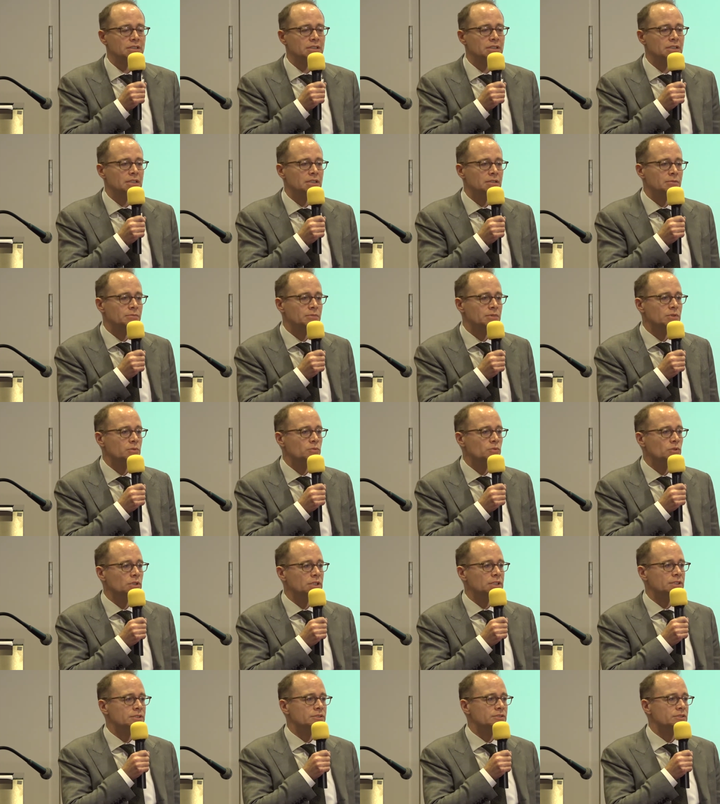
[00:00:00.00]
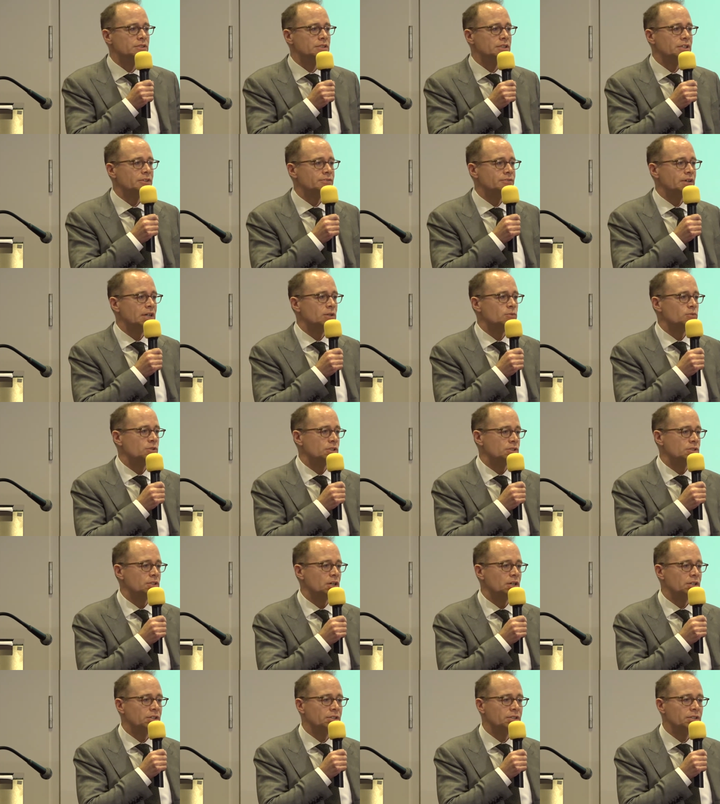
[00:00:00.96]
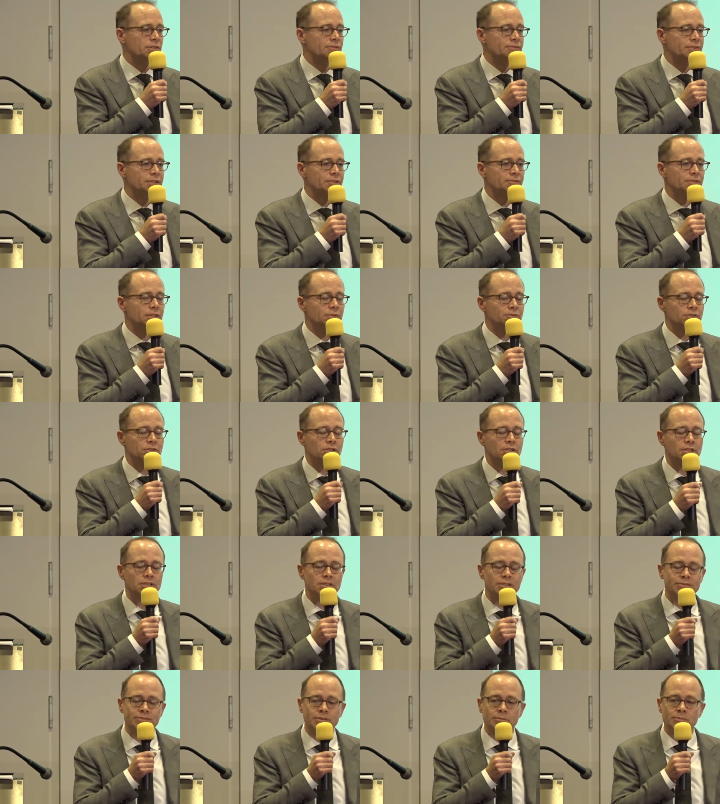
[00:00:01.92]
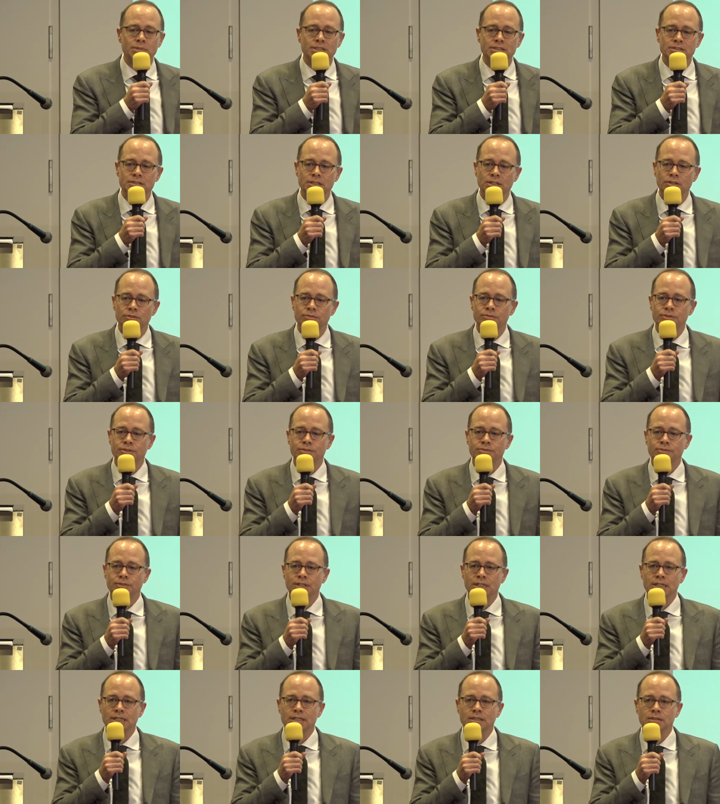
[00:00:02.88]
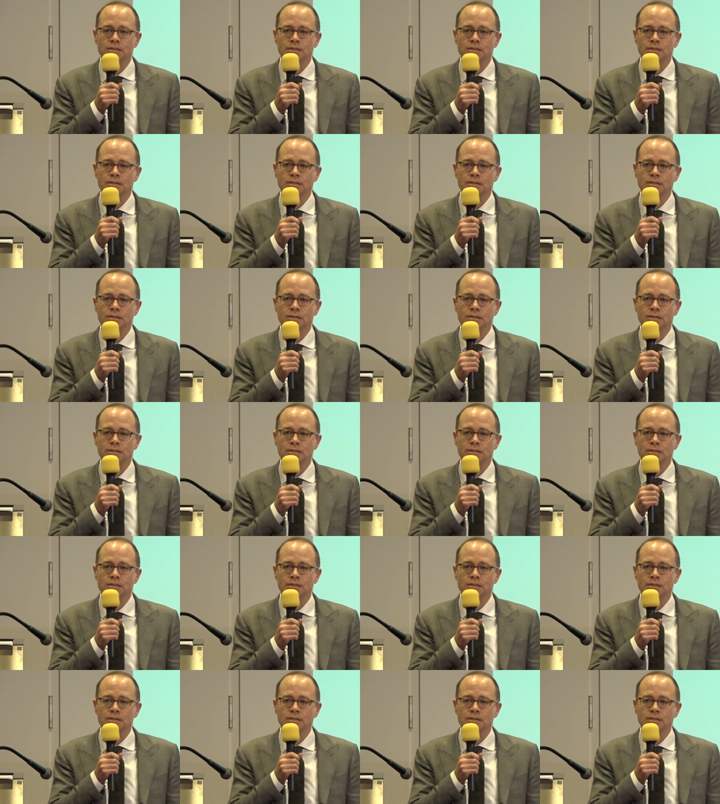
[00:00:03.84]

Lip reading: Was if I worked hard enough and if I was hard enough on myself and if I